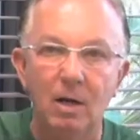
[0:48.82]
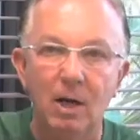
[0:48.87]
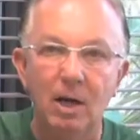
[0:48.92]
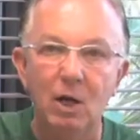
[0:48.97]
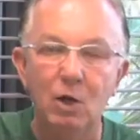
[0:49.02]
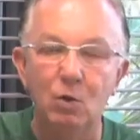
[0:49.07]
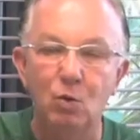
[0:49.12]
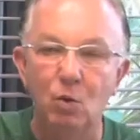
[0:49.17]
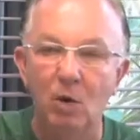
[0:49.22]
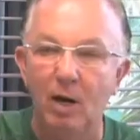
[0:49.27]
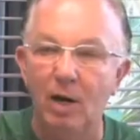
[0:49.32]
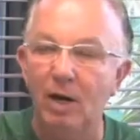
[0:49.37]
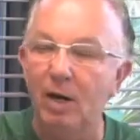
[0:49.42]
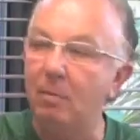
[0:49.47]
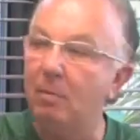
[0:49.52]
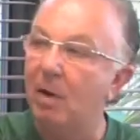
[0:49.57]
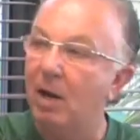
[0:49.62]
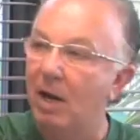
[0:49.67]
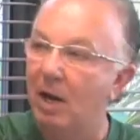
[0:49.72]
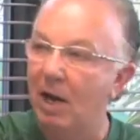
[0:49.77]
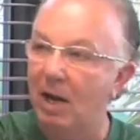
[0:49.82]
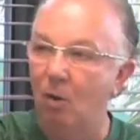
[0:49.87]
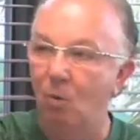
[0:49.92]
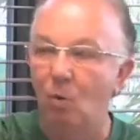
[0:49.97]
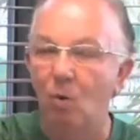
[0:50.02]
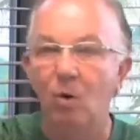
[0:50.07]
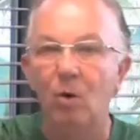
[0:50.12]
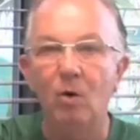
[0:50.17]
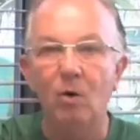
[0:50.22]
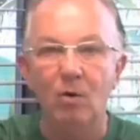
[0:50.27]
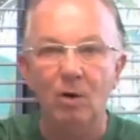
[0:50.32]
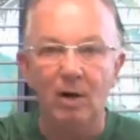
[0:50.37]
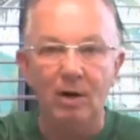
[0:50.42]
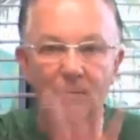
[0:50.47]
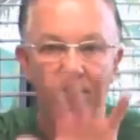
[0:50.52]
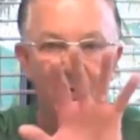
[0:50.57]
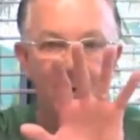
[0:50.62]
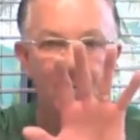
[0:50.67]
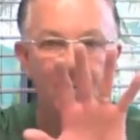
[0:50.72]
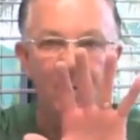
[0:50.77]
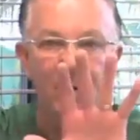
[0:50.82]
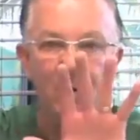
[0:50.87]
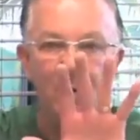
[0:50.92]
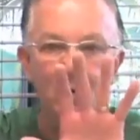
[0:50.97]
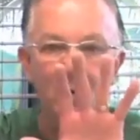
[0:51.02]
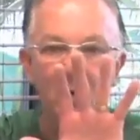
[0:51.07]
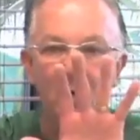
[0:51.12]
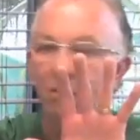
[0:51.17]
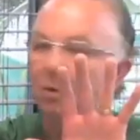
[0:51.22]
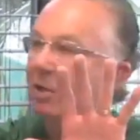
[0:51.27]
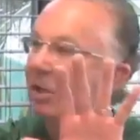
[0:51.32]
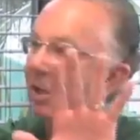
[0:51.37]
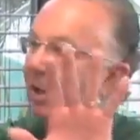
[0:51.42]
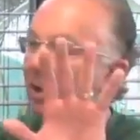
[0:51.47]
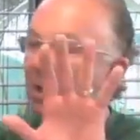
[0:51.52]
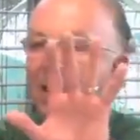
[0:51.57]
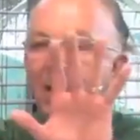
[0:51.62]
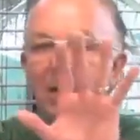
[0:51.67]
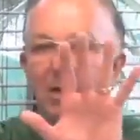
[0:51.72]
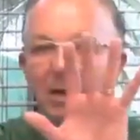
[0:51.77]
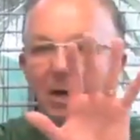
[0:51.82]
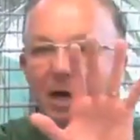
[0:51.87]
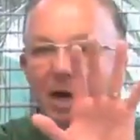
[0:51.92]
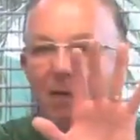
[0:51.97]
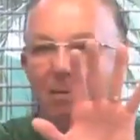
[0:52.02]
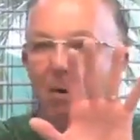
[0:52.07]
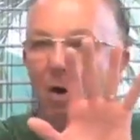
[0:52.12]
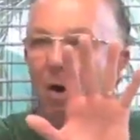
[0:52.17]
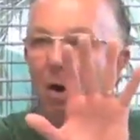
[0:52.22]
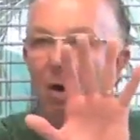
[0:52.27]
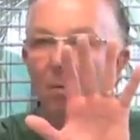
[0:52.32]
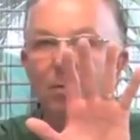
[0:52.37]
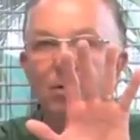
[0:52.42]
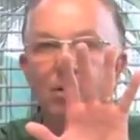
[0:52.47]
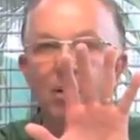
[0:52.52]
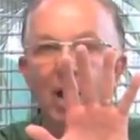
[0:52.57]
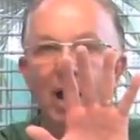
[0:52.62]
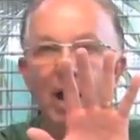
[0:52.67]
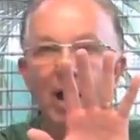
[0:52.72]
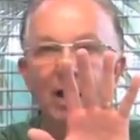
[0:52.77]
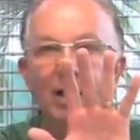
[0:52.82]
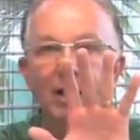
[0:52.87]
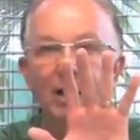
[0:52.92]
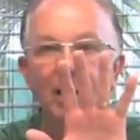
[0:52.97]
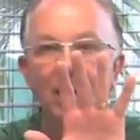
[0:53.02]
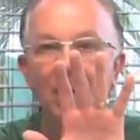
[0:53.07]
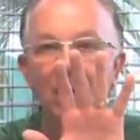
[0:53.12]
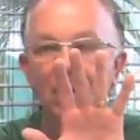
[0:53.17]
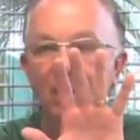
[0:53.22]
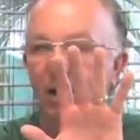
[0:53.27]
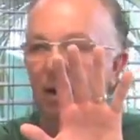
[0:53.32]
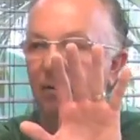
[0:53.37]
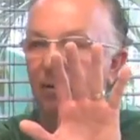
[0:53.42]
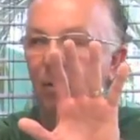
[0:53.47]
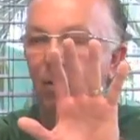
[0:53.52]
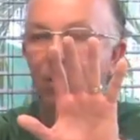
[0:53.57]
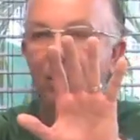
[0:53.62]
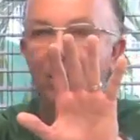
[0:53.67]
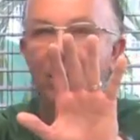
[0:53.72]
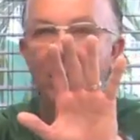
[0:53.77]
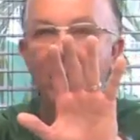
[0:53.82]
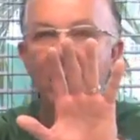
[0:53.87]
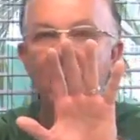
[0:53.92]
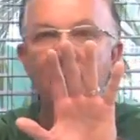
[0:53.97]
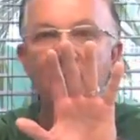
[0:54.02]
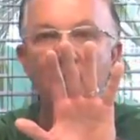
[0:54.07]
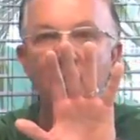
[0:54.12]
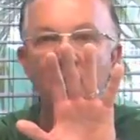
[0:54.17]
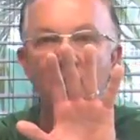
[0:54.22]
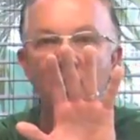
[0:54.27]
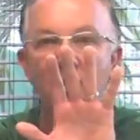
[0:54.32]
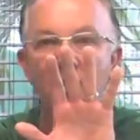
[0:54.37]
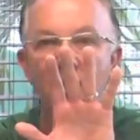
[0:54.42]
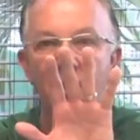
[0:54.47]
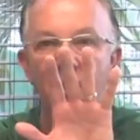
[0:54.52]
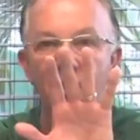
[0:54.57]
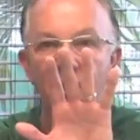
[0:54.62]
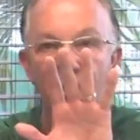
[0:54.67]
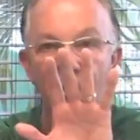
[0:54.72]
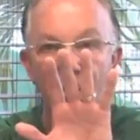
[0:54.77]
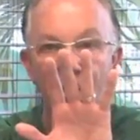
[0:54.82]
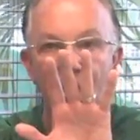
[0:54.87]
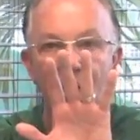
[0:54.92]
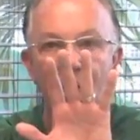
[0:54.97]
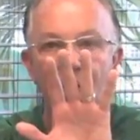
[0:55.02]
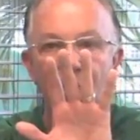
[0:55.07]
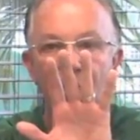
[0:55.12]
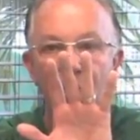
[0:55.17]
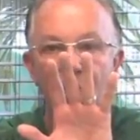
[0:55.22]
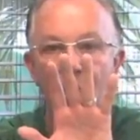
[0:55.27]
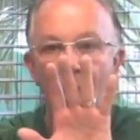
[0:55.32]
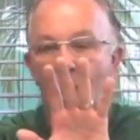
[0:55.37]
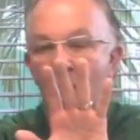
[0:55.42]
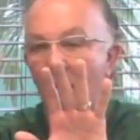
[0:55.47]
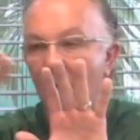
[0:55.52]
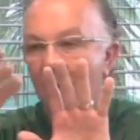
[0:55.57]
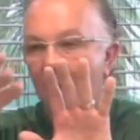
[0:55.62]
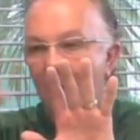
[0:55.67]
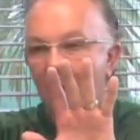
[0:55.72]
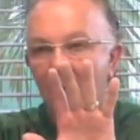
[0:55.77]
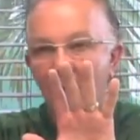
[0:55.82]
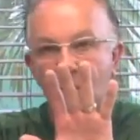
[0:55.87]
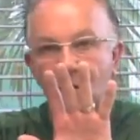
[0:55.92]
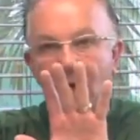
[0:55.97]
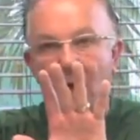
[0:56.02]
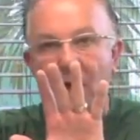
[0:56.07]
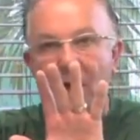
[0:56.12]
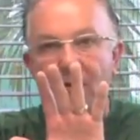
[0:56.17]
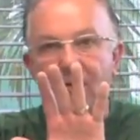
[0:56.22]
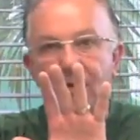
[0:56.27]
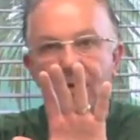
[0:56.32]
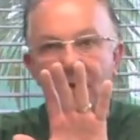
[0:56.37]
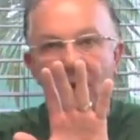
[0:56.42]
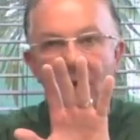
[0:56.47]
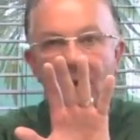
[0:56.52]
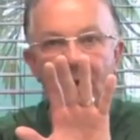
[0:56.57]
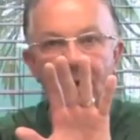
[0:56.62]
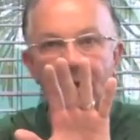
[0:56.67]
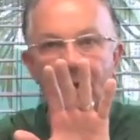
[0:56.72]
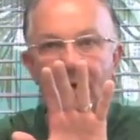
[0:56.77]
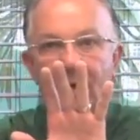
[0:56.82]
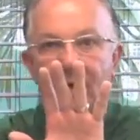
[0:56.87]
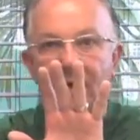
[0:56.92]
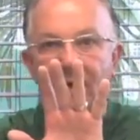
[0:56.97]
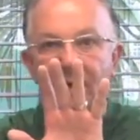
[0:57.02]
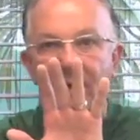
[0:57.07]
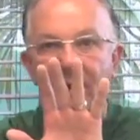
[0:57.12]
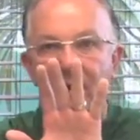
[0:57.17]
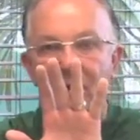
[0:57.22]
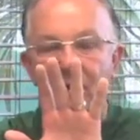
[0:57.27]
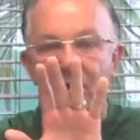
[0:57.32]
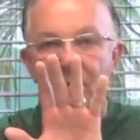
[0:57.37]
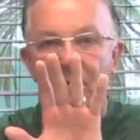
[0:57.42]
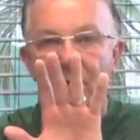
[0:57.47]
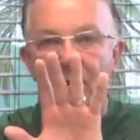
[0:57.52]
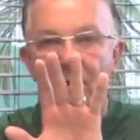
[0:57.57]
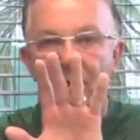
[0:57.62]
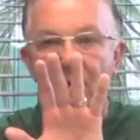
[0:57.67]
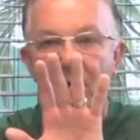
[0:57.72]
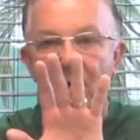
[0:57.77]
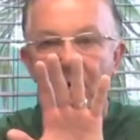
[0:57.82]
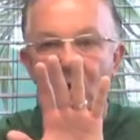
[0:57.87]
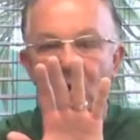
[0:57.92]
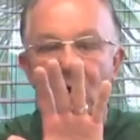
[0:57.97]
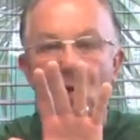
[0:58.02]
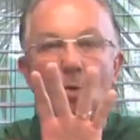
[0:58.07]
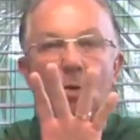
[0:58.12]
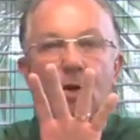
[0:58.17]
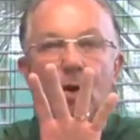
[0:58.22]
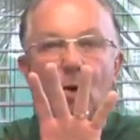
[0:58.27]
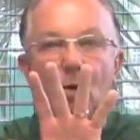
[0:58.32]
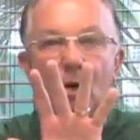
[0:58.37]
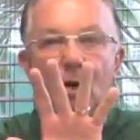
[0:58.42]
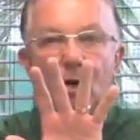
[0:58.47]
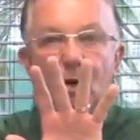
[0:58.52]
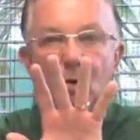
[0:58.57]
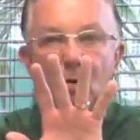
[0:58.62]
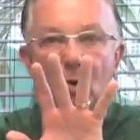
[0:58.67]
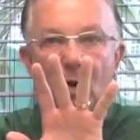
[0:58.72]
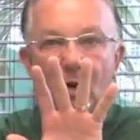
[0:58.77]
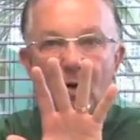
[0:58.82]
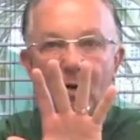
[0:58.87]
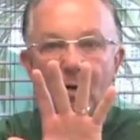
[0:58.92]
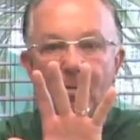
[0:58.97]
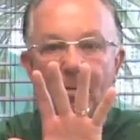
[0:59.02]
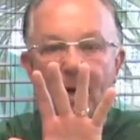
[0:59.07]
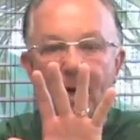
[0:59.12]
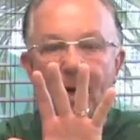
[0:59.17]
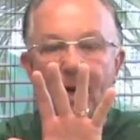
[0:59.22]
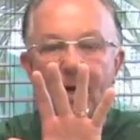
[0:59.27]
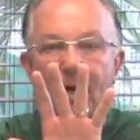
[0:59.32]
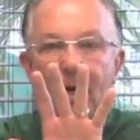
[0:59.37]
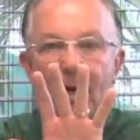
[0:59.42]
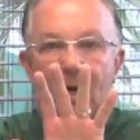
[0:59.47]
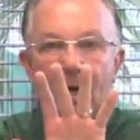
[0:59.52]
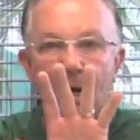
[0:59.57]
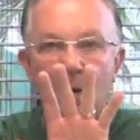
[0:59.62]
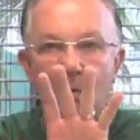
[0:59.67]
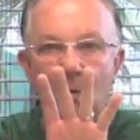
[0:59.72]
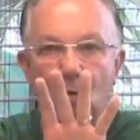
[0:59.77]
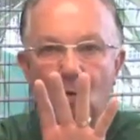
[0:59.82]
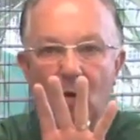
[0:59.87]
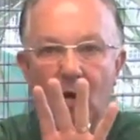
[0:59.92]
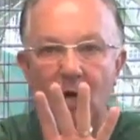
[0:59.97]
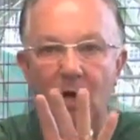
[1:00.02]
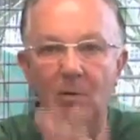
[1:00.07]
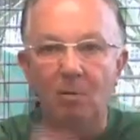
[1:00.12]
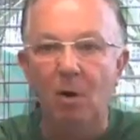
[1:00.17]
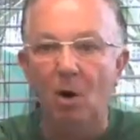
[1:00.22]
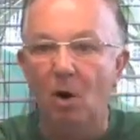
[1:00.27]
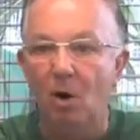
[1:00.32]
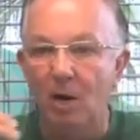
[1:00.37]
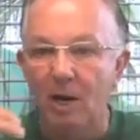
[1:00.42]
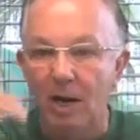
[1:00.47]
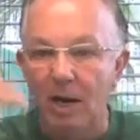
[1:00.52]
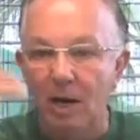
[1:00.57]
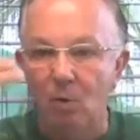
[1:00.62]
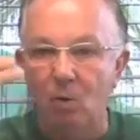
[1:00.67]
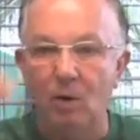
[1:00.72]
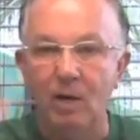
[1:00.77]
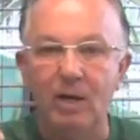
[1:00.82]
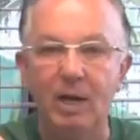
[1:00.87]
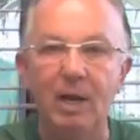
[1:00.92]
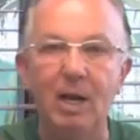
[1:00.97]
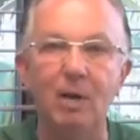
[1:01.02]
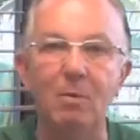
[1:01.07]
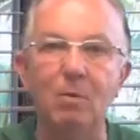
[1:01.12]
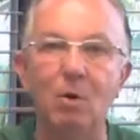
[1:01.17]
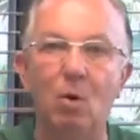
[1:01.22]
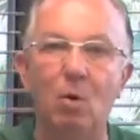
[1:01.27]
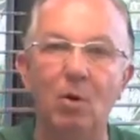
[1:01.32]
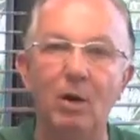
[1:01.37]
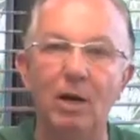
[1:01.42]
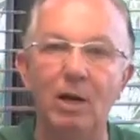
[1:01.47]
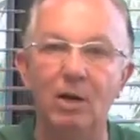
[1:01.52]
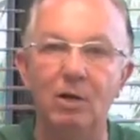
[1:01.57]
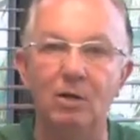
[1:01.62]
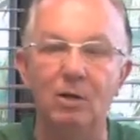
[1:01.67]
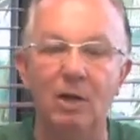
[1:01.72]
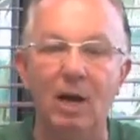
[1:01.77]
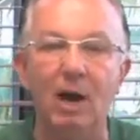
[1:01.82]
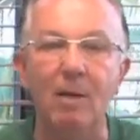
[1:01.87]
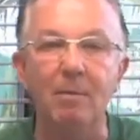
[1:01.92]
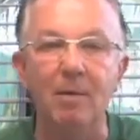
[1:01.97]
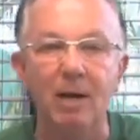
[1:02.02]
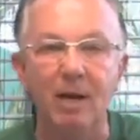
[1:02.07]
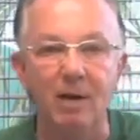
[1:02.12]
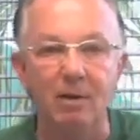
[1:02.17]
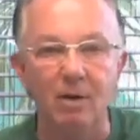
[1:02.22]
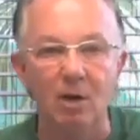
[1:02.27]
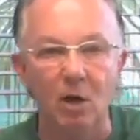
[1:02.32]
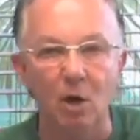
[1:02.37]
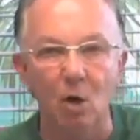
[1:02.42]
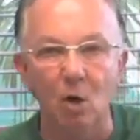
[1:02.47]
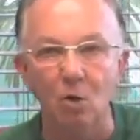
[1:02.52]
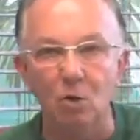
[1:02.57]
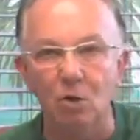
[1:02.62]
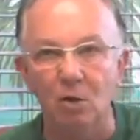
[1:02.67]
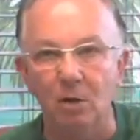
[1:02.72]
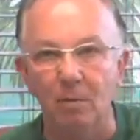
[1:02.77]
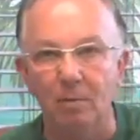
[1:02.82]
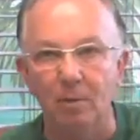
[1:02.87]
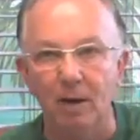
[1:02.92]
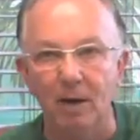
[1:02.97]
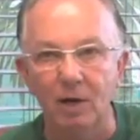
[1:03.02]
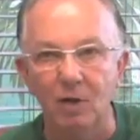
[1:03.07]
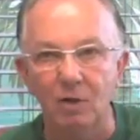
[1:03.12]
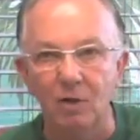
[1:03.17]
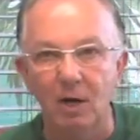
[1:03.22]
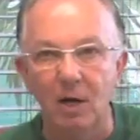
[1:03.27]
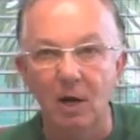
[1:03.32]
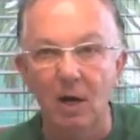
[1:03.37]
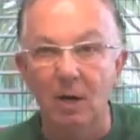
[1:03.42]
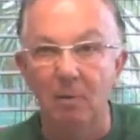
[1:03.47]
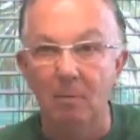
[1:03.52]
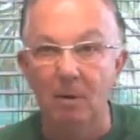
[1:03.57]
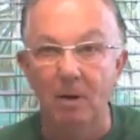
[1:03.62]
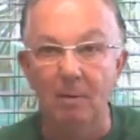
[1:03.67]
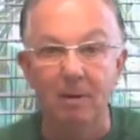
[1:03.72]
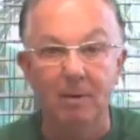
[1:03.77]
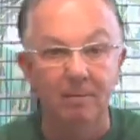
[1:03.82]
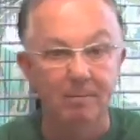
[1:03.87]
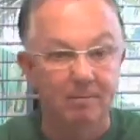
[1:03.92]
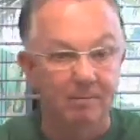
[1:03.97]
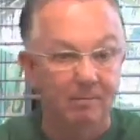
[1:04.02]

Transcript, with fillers: He's running him, and we're, if a base runner's here, then I'm arm side. Therefore, the infielder that could catch the ball is glove side to catch the ball, so we don't hit the runner in the back. And we're running him hard. We get him going. As I'm getting close to the base, maybe